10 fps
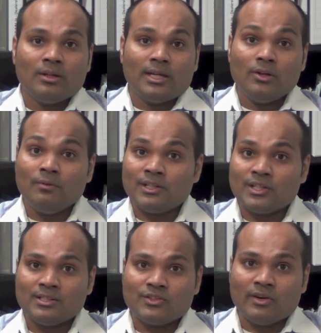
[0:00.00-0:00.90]

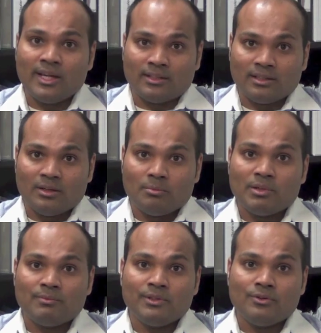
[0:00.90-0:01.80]
Innovation is great,
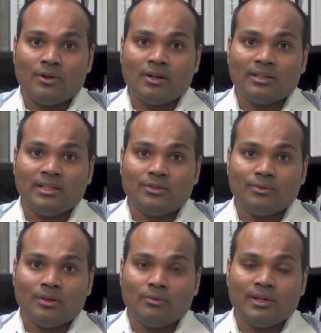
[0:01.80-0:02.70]
but we do not need to
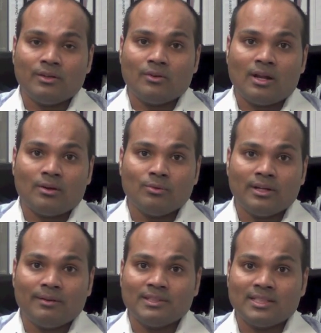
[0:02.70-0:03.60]
innovate on our own
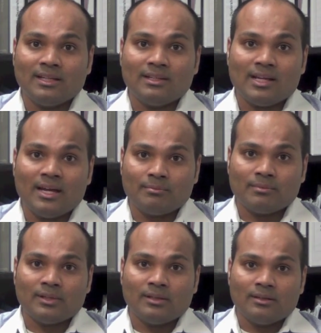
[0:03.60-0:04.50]
every single time.
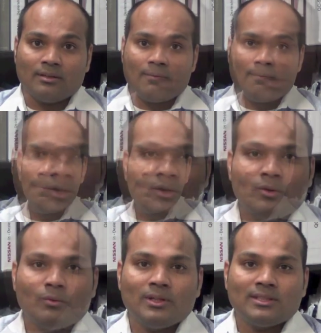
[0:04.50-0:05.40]

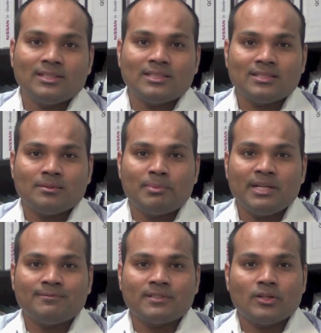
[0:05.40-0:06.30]
Well, this is a
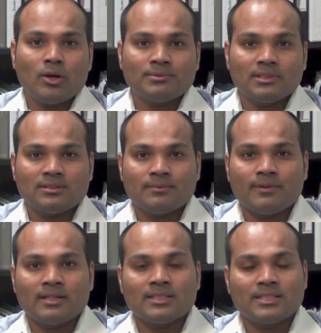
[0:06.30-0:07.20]
brief synopsis of
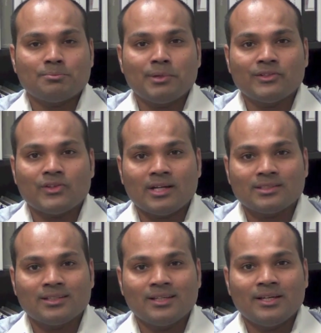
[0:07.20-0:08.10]
our 6
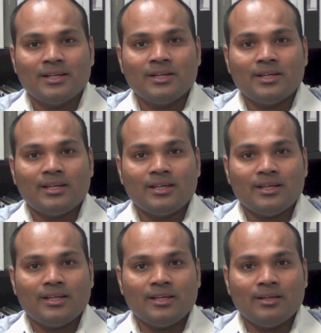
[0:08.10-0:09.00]
mantras.
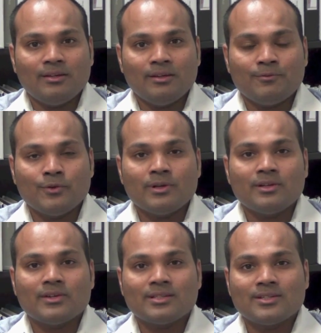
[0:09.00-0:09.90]
If you're
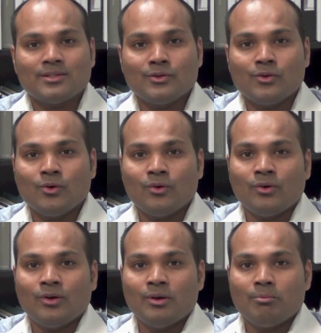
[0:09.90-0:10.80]
interested to know
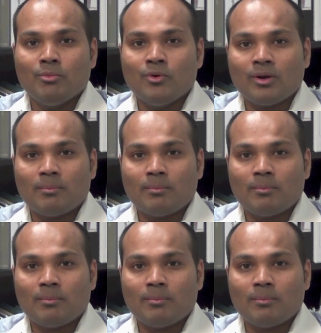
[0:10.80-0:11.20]
more